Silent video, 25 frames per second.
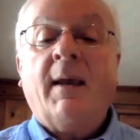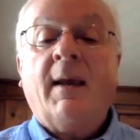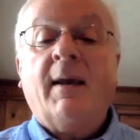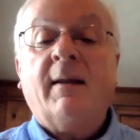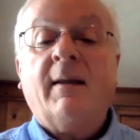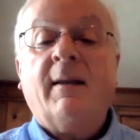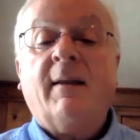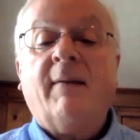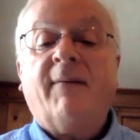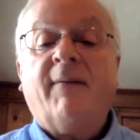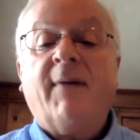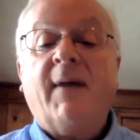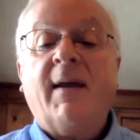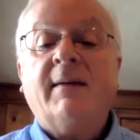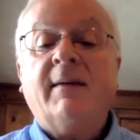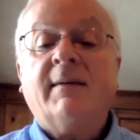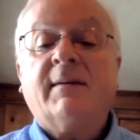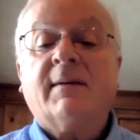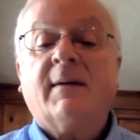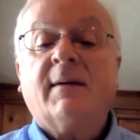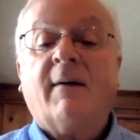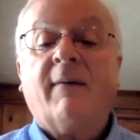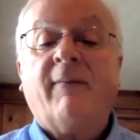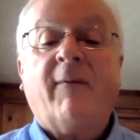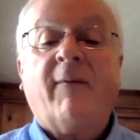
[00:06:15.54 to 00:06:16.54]
In the
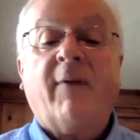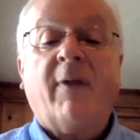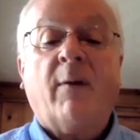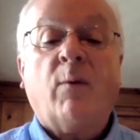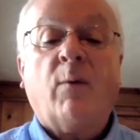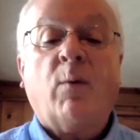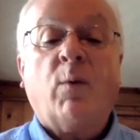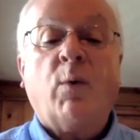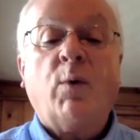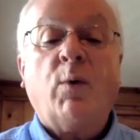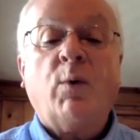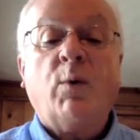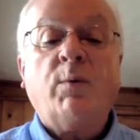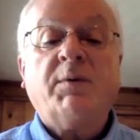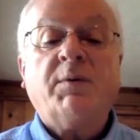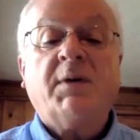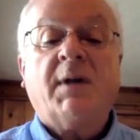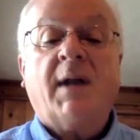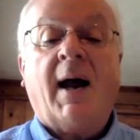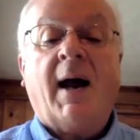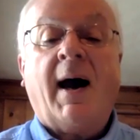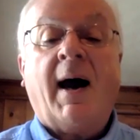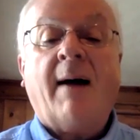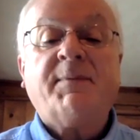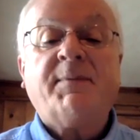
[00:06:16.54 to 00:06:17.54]
face of the wounds
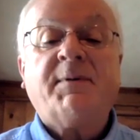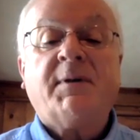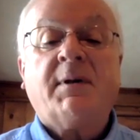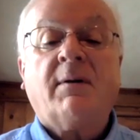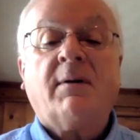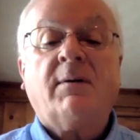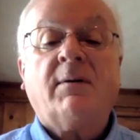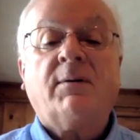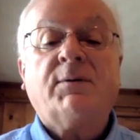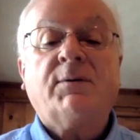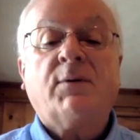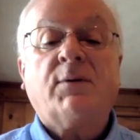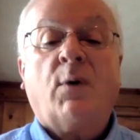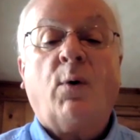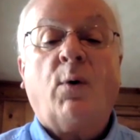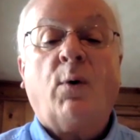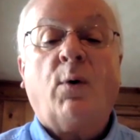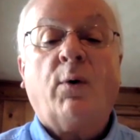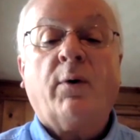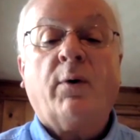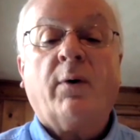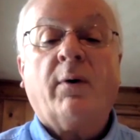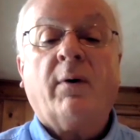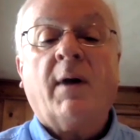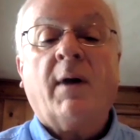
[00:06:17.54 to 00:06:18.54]
and obstacles
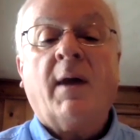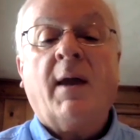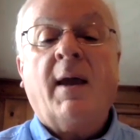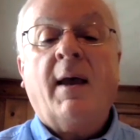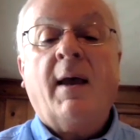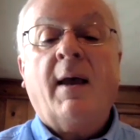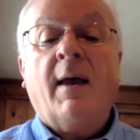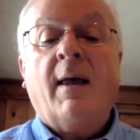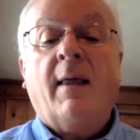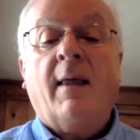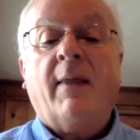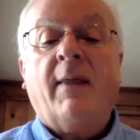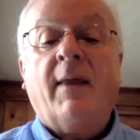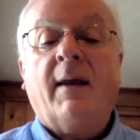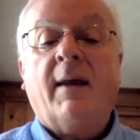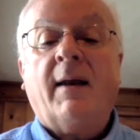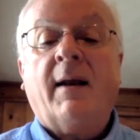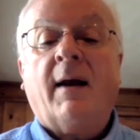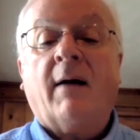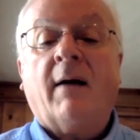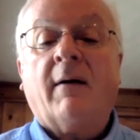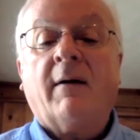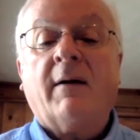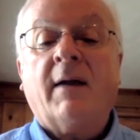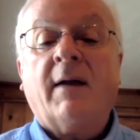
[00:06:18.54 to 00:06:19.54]
older than
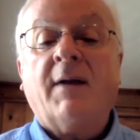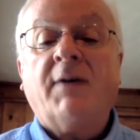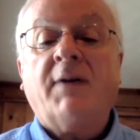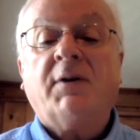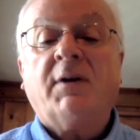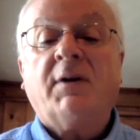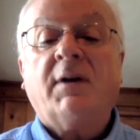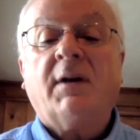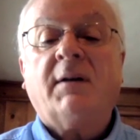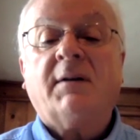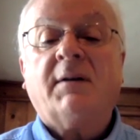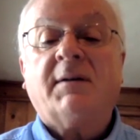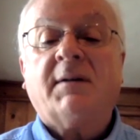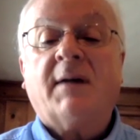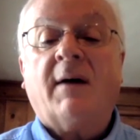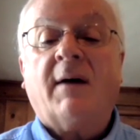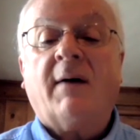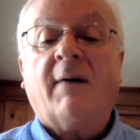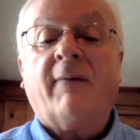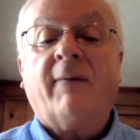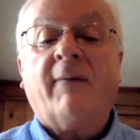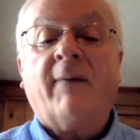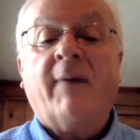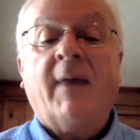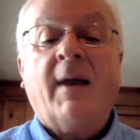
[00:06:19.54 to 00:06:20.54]
our nation
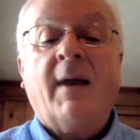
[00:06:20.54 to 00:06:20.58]
itself,